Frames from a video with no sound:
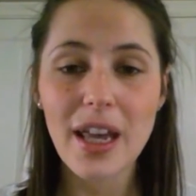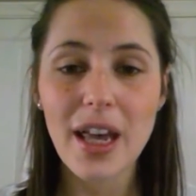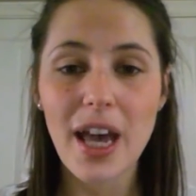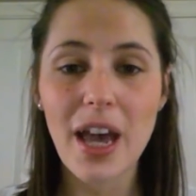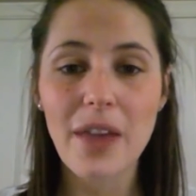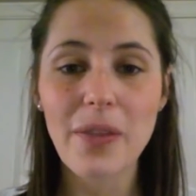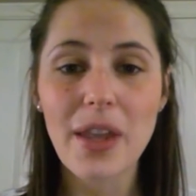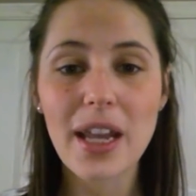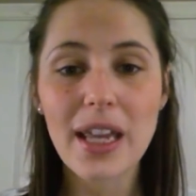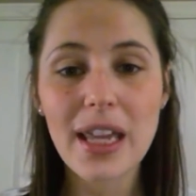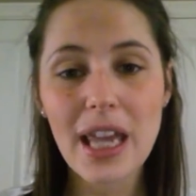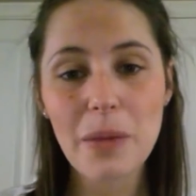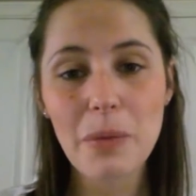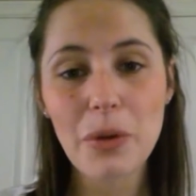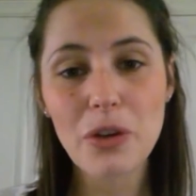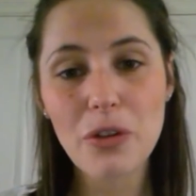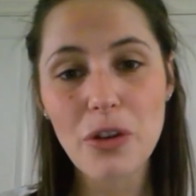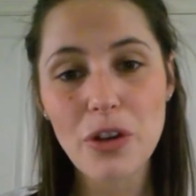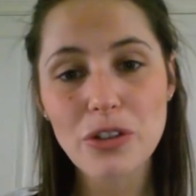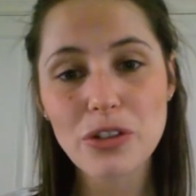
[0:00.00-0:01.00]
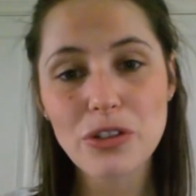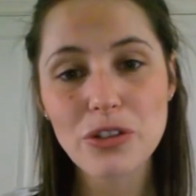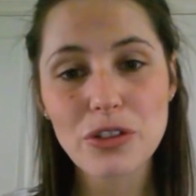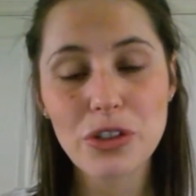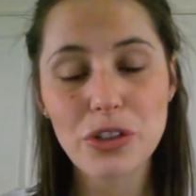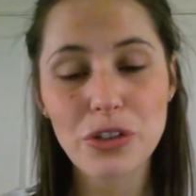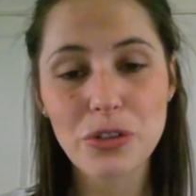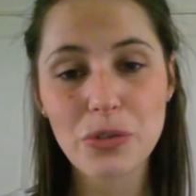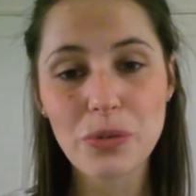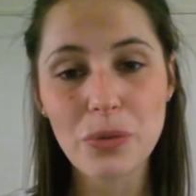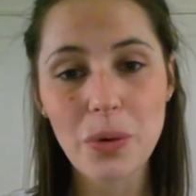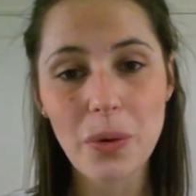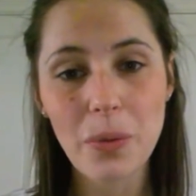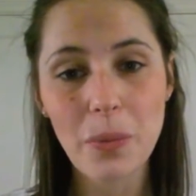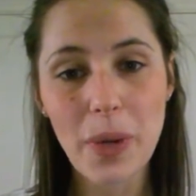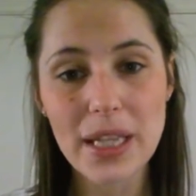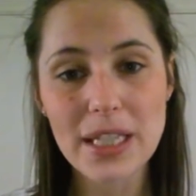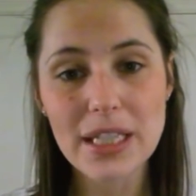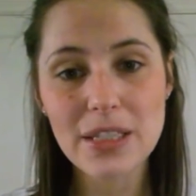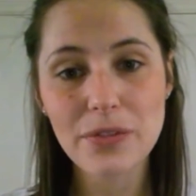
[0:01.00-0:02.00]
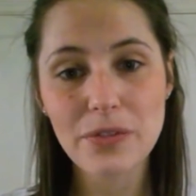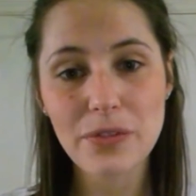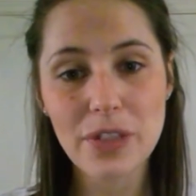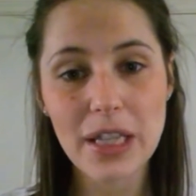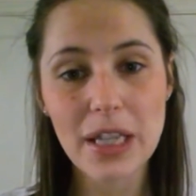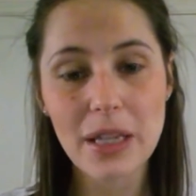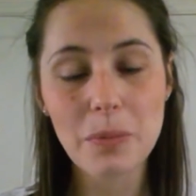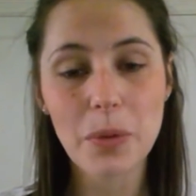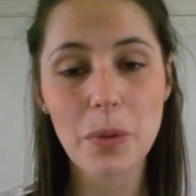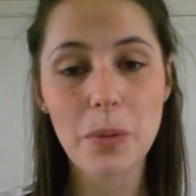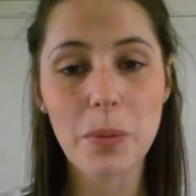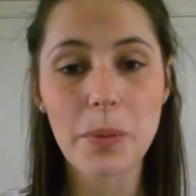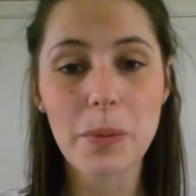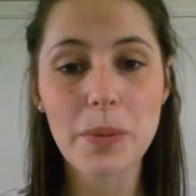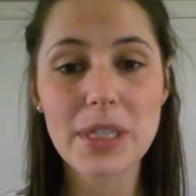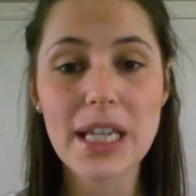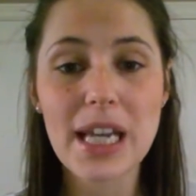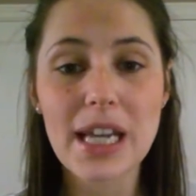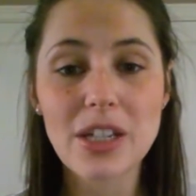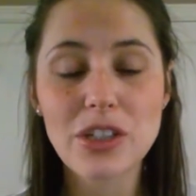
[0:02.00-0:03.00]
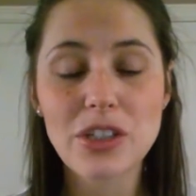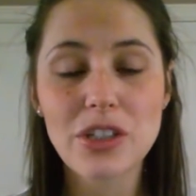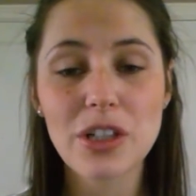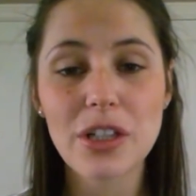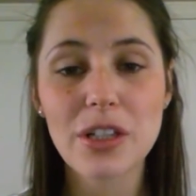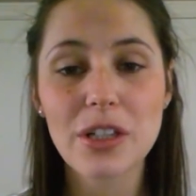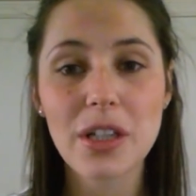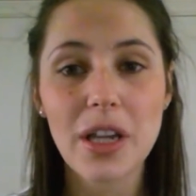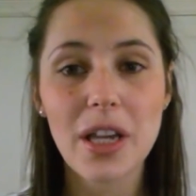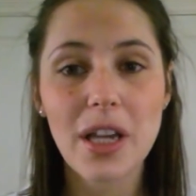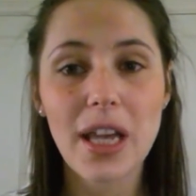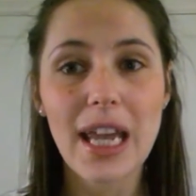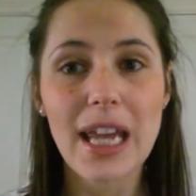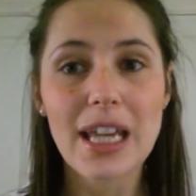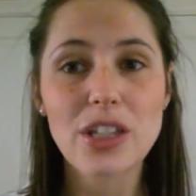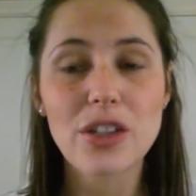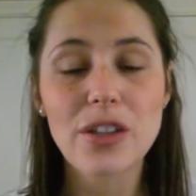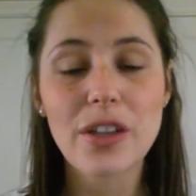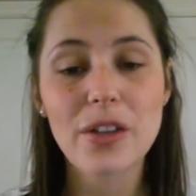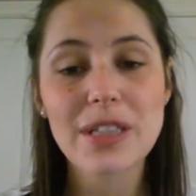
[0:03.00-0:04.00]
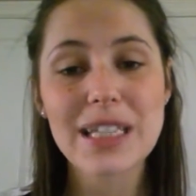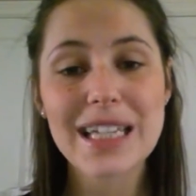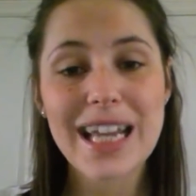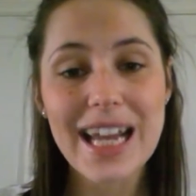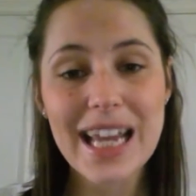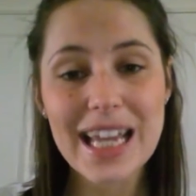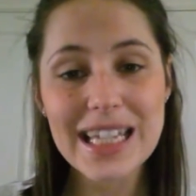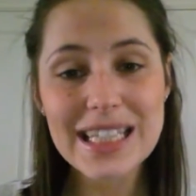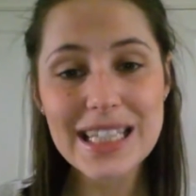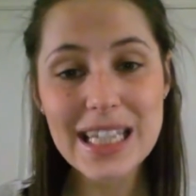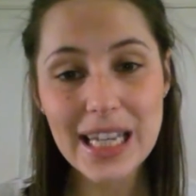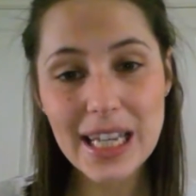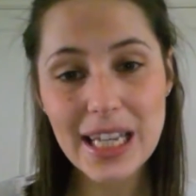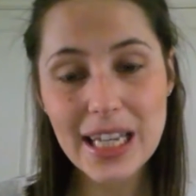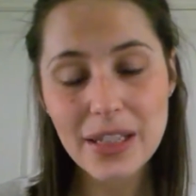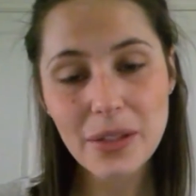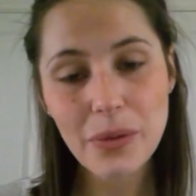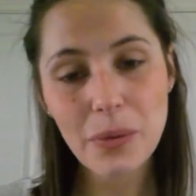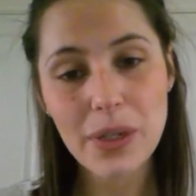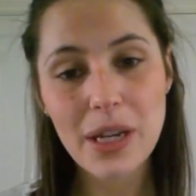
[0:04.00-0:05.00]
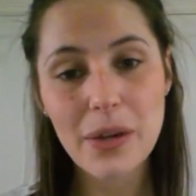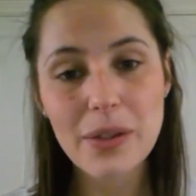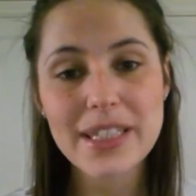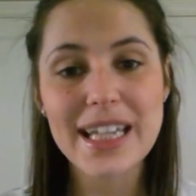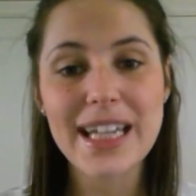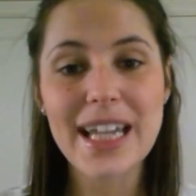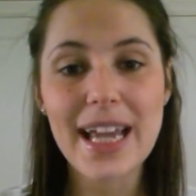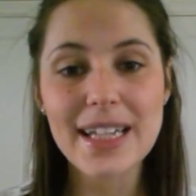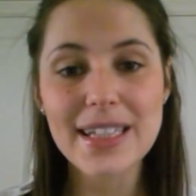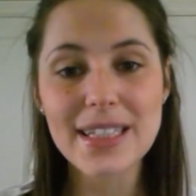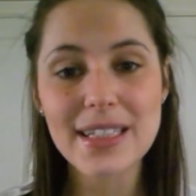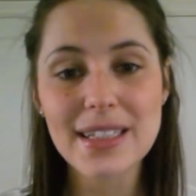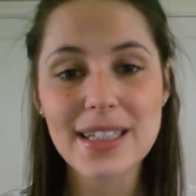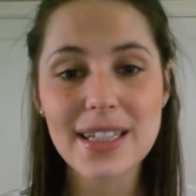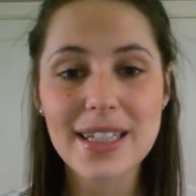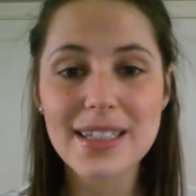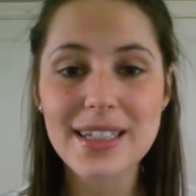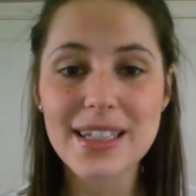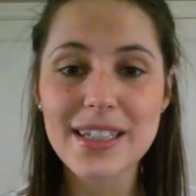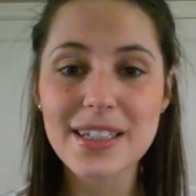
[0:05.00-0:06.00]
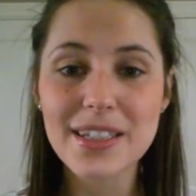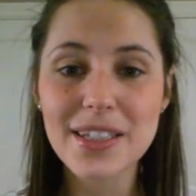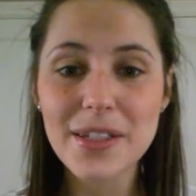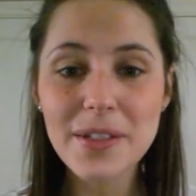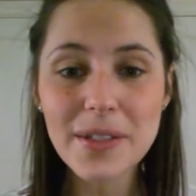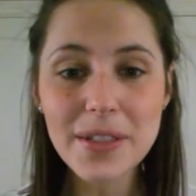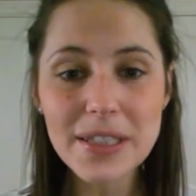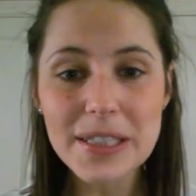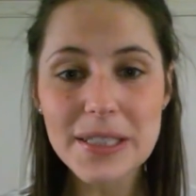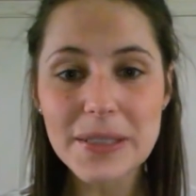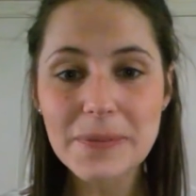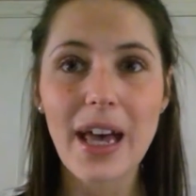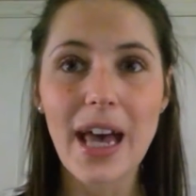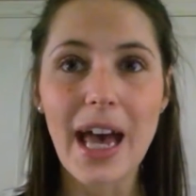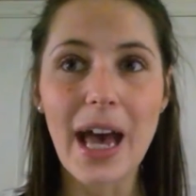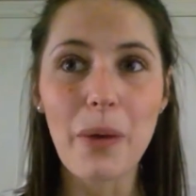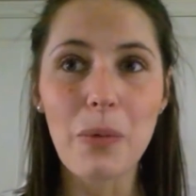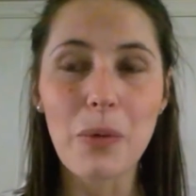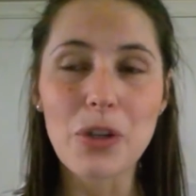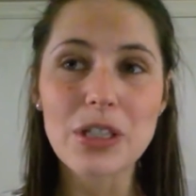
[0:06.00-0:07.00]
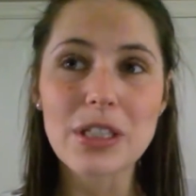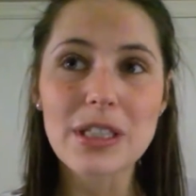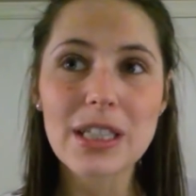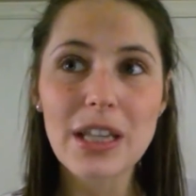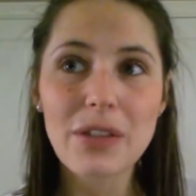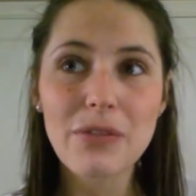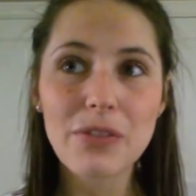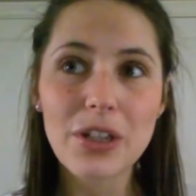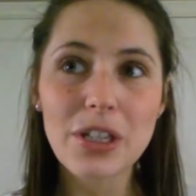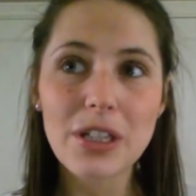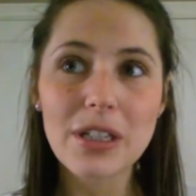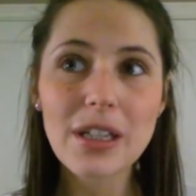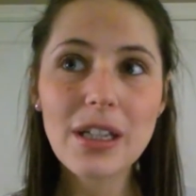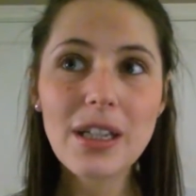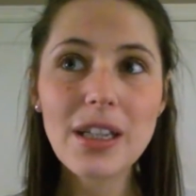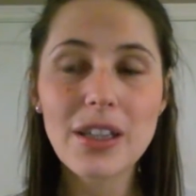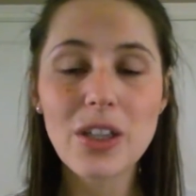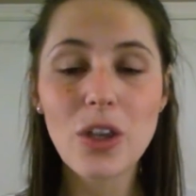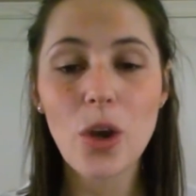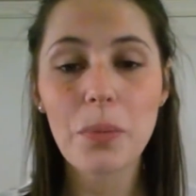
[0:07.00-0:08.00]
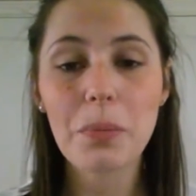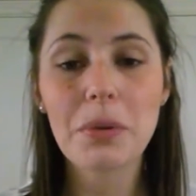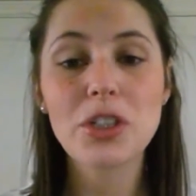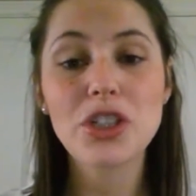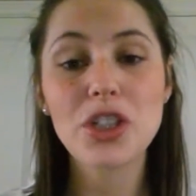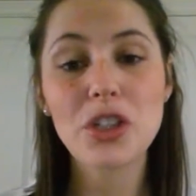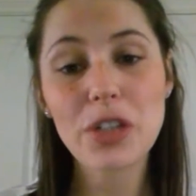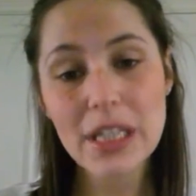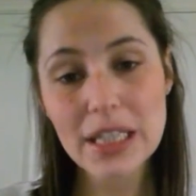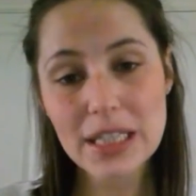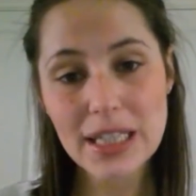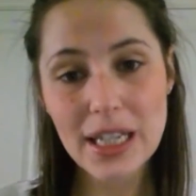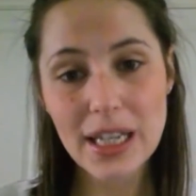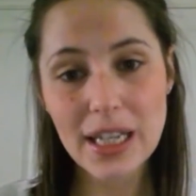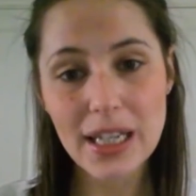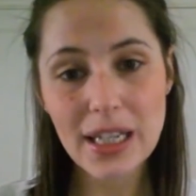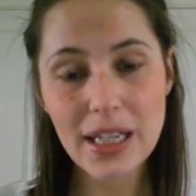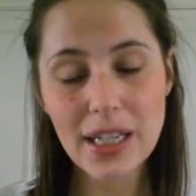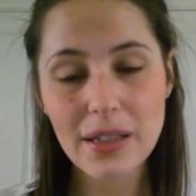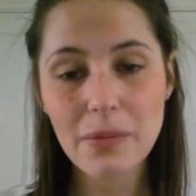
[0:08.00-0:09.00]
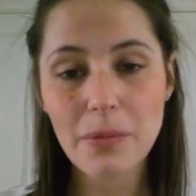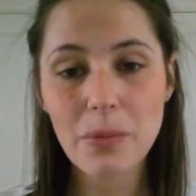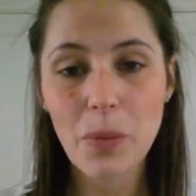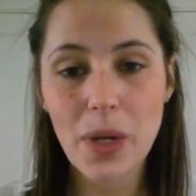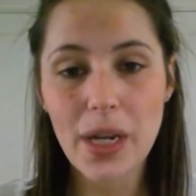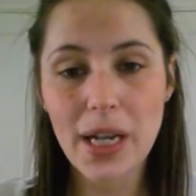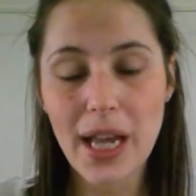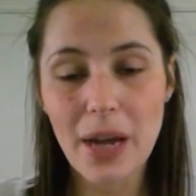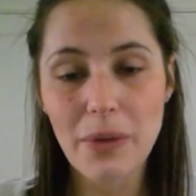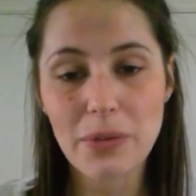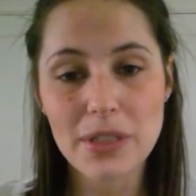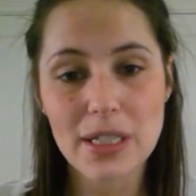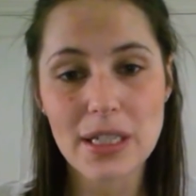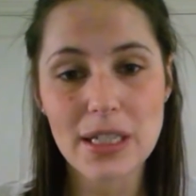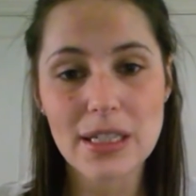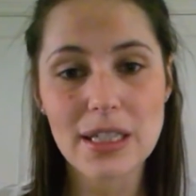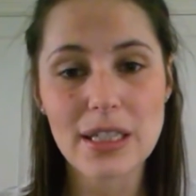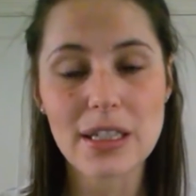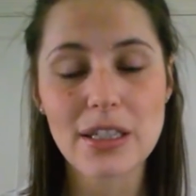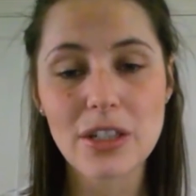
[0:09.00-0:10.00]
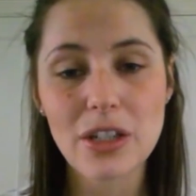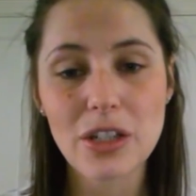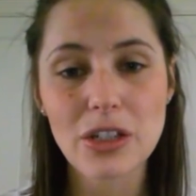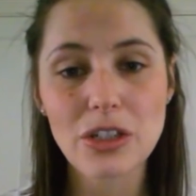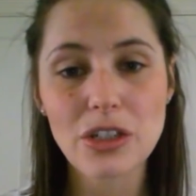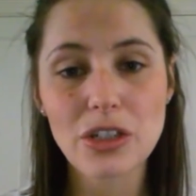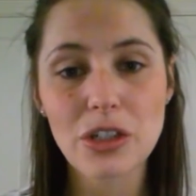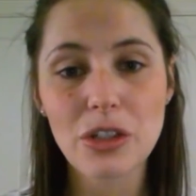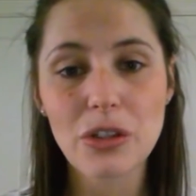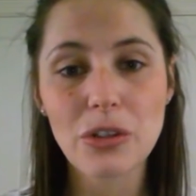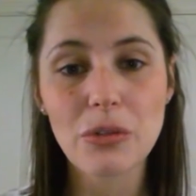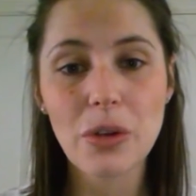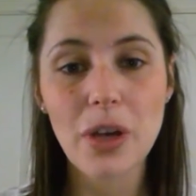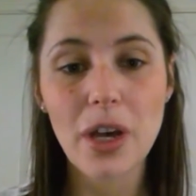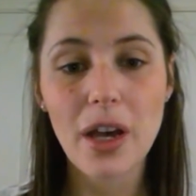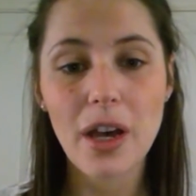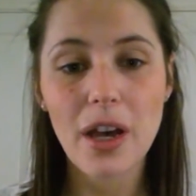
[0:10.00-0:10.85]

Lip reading: and then I came across to Waste Fleet and Public Protection in 2018 when I was a licensing assistant. I was given the opportunity when I was an assistant to